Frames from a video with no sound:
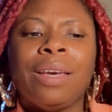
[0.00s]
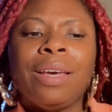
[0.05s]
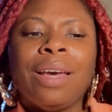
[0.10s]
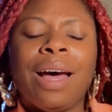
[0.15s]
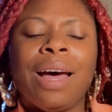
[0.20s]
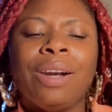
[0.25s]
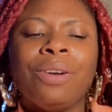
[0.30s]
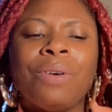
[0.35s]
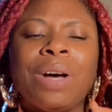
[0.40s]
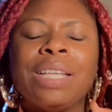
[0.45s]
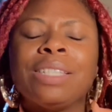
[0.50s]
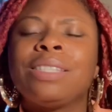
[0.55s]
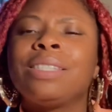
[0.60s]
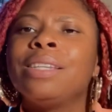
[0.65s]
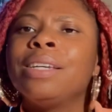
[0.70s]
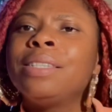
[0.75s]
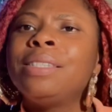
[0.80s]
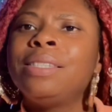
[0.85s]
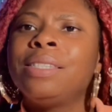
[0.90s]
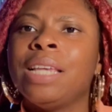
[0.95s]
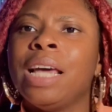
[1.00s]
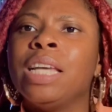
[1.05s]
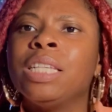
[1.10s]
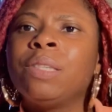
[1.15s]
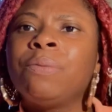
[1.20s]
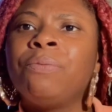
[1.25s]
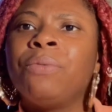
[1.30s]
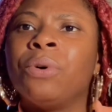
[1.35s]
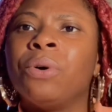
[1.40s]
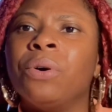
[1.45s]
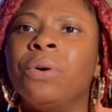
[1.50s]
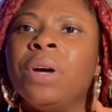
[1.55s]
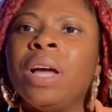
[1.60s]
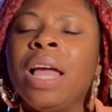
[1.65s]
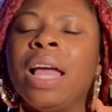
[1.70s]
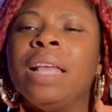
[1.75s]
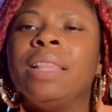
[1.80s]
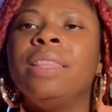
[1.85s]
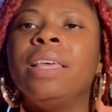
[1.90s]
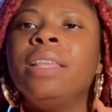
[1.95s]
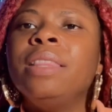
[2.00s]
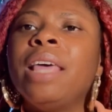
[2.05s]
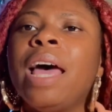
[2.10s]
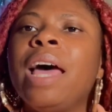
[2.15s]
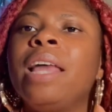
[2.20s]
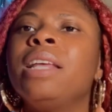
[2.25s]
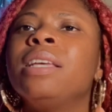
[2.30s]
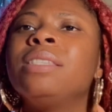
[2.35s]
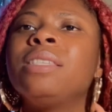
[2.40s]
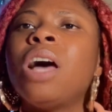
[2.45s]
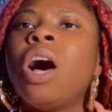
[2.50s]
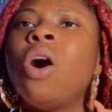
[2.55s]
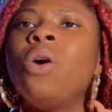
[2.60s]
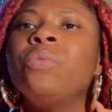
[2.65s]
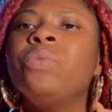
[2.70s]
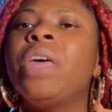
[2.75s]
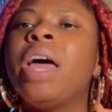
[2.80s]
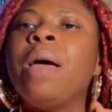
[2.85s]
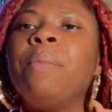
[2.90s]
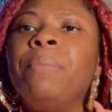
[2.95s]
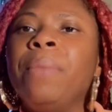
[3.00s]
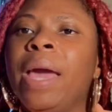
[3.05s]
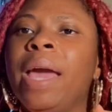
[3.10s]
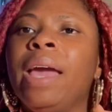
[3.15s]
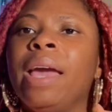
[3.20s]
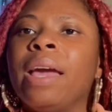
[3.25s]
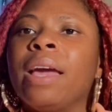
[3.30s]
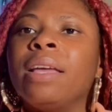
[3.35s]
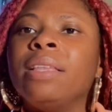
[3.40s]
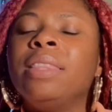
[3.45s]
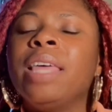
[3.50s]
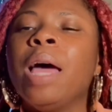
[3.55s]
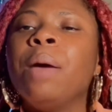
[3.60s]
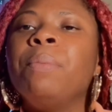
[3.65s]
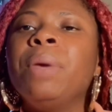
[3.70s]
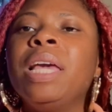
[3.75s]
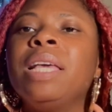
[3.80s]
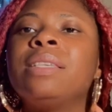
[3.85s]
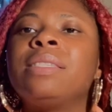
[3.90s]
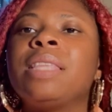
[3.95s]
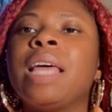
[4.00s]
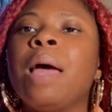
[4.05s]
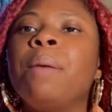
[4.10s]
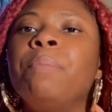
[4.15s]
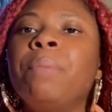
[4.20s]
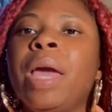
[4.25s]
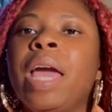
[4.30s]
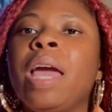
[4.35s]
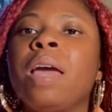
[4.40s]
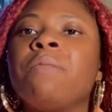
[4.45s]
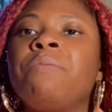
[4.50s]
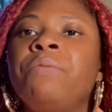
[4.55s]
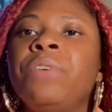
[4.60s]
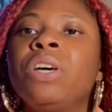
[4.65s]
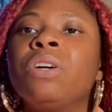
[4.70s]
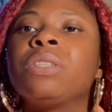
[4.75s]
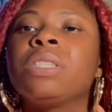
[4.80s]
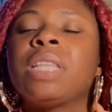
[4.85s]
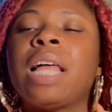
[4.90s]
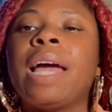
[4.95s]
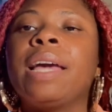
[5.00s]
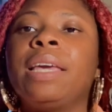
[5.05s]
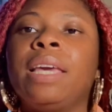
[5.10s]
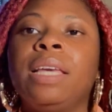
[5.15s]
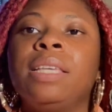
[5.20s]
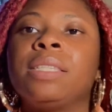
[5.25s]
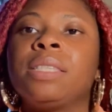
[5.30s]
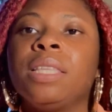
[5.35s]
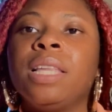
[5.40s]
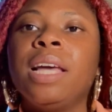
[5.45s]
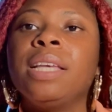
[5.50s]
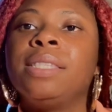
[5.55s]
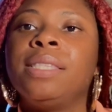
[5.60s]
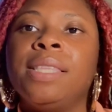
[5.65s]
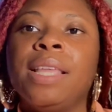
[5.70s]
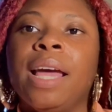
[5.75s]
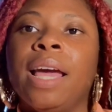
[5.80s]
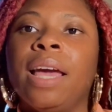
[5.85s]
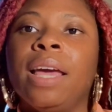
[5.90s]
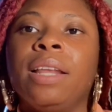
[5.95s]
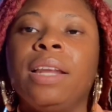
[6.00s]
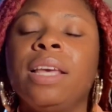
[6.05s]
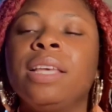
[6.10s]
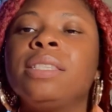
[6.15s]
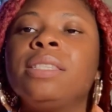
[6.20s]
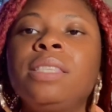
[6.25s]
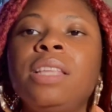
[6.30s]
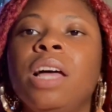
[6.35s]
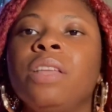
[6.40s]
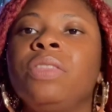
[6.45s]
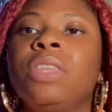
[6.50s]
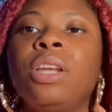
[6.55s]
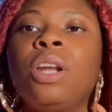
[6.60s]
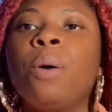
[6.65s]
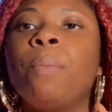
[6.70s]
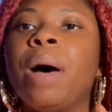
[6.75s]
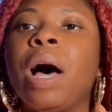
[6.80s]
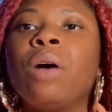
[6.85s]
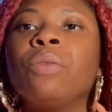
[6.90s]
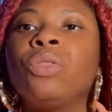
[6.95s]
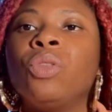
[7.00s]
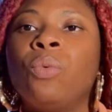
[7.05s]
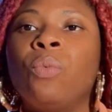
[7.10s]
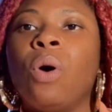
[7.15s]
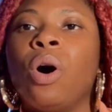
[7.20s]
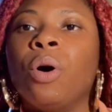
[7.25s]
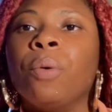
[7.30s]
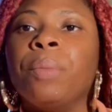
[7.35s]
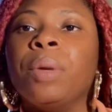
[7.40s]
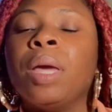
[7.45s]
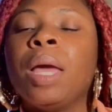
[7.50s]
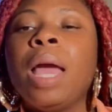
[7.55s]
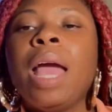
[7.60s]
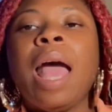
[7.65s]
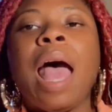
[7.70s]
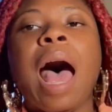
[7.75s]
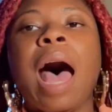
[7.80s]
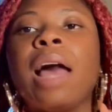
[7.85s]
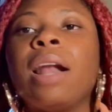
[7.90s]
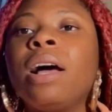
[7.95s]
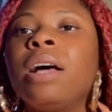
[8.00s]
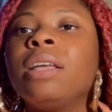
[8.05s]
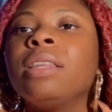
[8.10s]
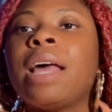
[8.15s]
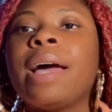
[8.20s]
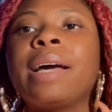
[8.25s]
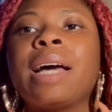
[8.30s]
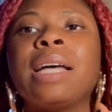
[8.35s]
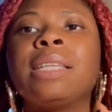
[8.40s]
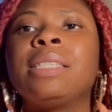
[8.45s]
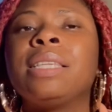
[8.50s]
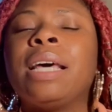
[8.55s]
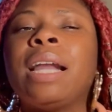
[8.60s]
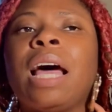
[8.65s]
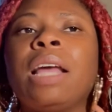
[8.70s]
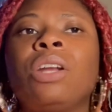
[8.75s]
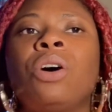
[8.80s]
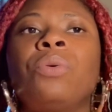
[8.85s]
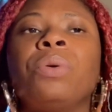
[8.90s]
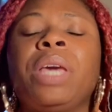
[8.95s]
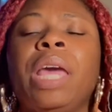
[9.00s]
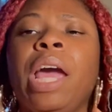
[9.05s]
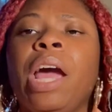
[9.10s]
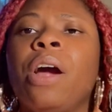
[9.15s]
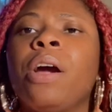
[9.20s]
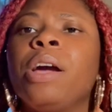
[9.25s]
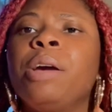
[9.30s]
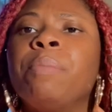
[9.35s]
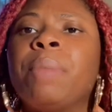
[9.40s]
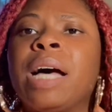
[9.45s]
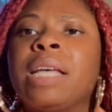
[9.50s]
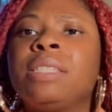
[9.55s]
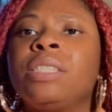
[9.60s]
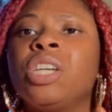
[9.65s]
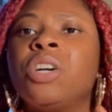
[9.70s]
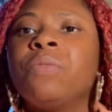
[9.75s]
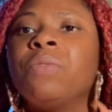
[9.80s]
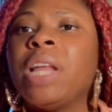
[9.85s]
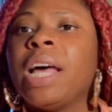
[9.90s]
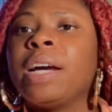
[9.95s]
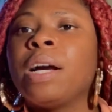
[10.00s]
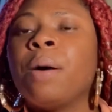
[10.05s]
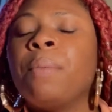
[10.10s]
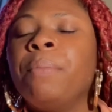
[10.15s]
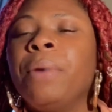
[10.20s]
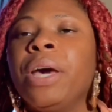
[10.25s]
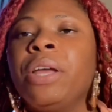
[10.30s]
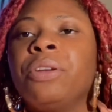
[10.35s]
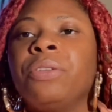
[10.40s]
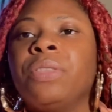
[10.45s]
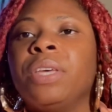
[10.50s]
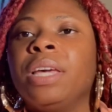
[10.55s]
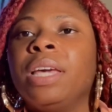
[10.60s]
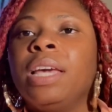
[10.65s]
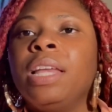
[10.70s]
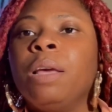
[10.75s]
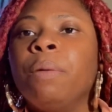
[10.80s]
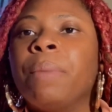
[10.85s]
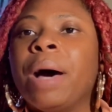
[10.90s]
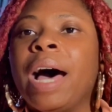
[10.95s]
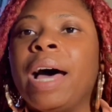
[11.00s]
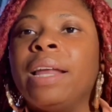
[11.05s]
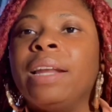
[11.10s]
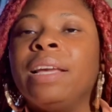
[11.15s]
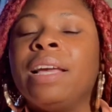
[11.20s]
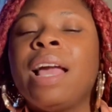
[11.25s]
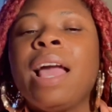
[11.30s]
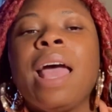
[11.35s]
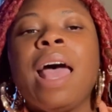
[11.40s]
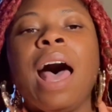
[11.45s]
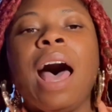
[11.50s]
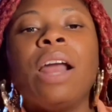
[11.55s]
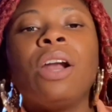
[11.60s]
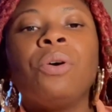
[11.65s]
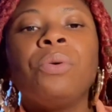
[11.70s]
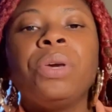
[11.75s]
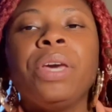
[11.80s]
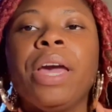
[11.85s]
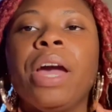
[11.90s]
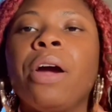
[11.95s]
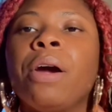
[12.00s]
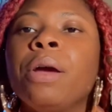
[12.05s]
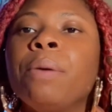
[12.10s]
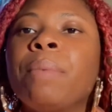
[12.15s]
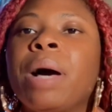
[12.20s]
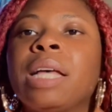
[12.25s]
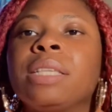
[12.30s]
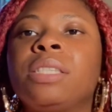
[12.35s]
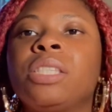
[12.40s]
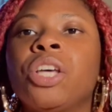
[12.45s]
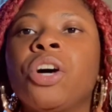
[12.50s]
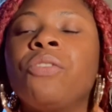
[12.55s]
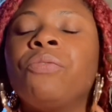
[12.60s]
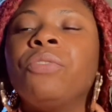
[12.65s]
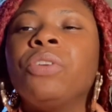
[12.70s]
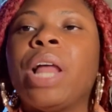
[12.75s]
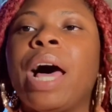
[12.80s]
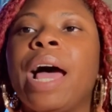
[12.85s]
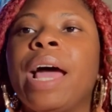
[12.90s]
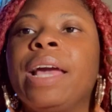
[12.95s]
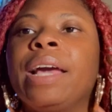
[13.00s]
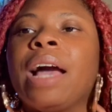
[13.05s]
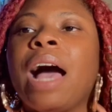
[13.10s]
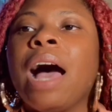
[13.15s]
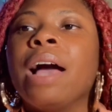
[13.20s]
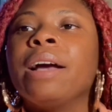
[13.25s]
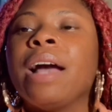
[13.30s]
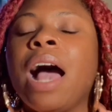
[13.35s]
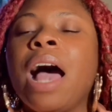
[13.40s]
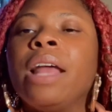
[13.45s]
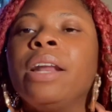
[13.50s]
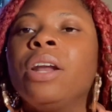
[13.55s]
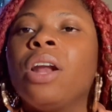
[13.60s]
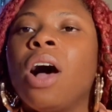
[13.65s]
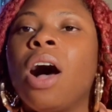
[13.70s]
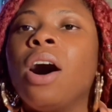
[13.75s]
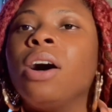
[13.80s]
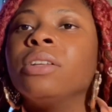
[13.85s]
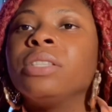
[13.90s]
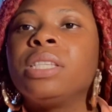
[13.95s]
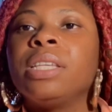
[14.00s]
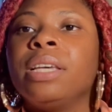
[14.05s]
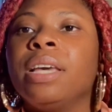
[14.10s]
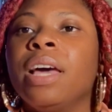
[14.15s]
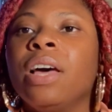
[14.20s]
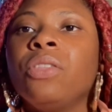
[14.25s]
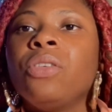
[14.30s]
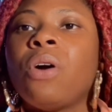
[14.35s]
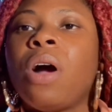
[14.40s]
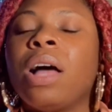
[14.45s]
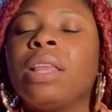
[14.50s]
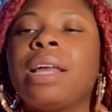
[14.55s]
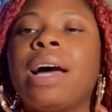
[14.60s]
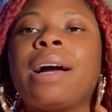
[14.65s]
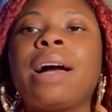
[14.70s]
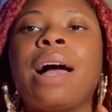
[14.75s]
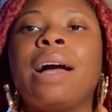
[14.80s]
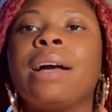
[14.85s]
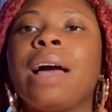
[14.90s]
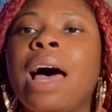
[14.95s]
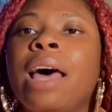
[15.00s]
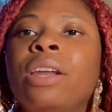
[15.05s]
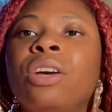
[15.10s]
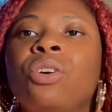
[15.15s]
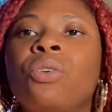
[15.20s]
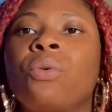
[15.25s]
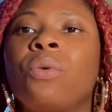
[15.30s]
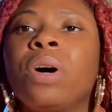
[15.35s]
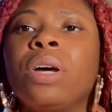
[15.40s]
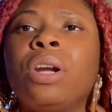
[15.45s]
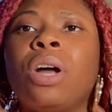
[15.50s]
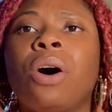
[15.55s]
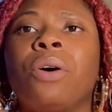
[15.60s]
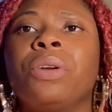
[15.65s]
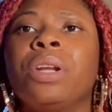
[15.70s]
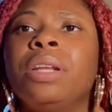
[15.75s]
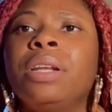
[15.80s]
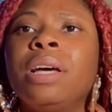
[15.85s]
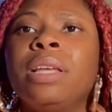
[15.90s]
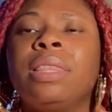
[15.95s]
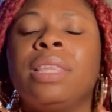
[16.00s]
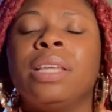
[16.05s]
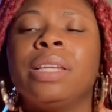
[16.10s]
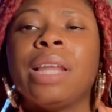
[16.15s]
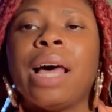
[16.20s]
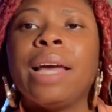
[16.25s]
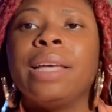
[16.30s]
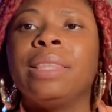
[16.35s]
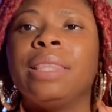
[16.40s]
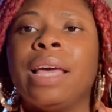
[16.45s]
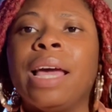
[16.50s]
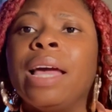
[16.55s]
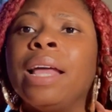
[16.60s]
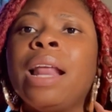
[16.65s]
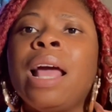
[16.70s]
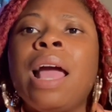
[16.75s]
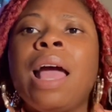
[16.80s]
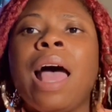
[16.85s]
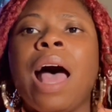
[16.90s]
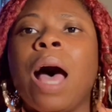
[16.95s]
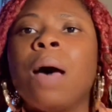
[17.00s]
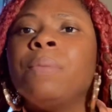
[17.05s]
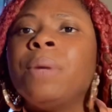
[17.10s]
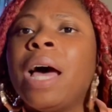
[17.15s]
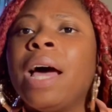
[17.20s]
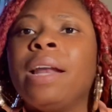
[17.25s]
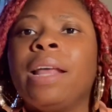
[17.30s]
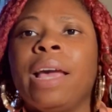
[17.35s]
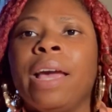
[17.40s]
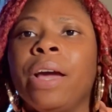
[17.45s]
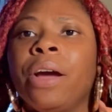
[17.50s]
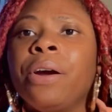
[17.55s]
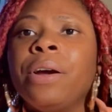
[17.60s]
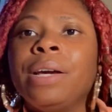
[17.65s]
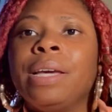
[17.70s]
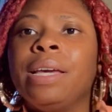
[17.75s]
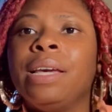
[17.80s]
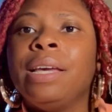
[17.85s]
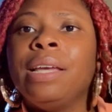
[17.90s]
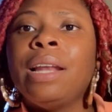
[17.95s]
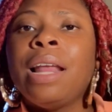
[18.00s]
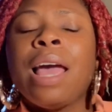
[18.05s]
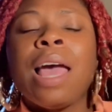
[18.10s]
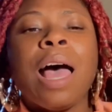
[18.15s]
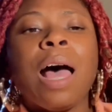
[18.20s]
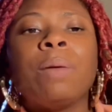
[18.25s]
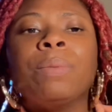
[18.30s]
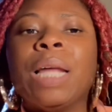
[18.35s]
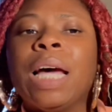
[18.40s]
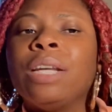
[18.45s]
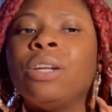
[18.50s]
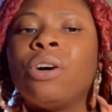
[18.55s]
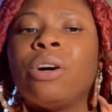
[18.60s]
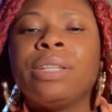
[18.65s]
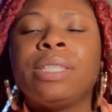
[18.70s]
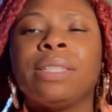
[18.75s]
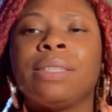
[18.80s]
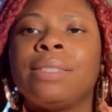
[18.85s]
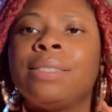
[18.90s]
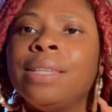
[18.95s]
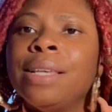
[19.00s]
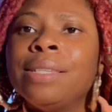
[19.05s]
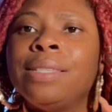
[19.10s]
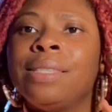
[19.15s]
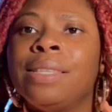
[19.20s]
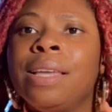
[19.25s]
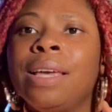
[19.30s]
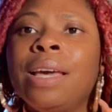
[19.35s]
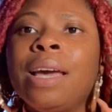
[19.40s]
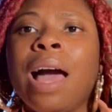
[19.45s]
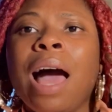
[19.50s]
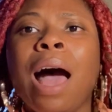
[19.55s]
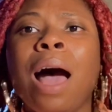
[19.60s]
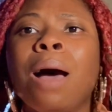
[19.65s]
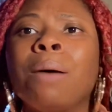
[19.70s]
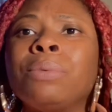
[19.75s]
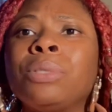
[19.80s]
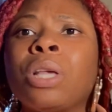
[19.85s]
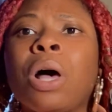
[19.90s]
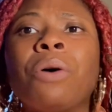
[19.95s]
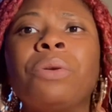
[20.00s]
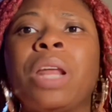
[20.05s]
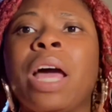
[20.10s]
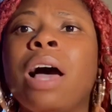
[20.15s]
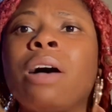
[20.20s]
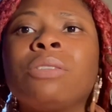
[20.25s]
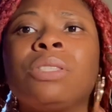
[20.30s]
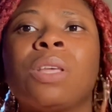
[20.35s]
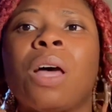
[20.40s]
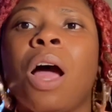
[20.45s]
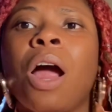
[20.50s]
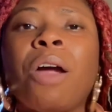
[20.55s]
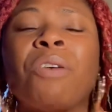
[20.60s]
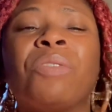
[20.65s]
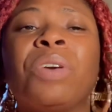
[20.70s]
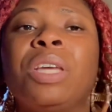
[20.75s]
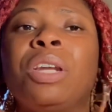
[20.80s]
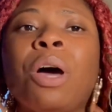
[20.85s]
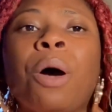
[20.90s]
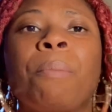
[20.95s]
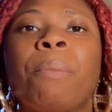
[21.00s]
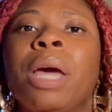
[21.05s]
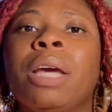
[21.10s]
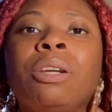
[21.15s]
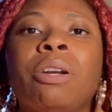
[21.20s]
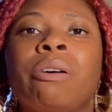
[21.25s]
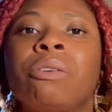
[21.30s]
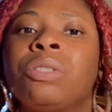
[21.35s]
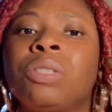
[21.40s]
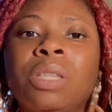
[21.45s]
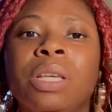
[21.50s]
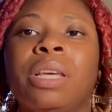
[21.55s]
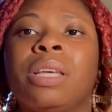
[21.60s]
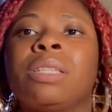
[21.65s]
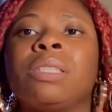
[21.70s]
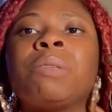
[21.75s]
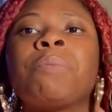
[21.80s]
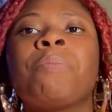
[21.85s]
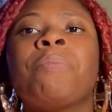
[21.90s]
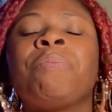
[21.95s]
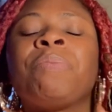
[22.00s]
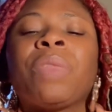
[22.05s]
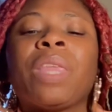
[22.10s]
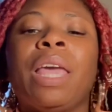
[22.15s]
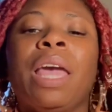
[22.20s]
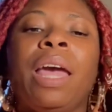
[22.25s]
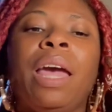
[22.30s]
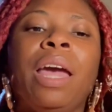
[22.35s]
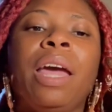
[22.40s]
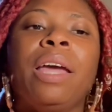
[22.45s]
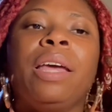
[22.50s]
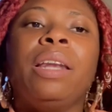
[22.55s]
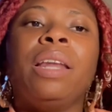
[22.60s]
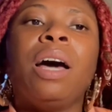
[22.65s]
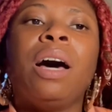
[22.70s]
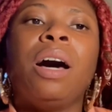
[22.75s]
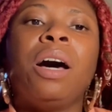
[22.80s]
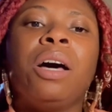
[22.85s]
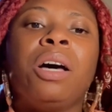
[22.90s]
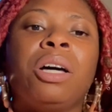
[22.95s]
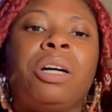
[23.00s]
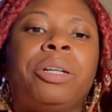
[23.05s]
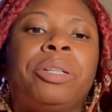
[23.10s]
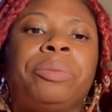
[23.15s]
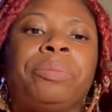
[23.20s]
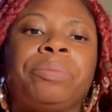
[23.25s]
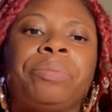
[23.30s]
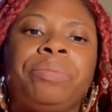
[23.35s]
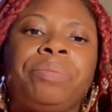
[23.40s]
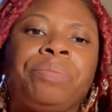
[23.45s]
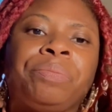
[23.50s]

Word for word: how do I successful then that is on that man. That means that man feels like he's less than. It's nothing about the woman. I don't like I said I don't carry myself like I'm better than anybody. I don't carry myself like I got it all together or like I got it going on or nothing like that. I'm not arrogant, I'm not narcissistic. I'm so down to earth. It don't make no sense. And um